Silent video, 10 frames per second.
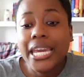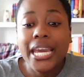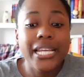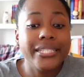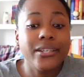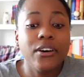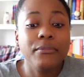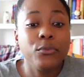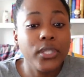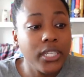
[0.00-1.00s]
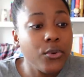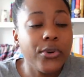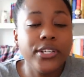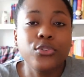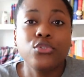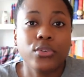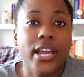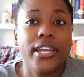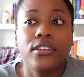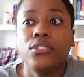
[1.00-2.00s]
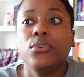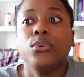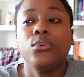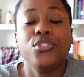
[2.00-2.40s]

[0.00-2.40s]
And so I'm really going to try to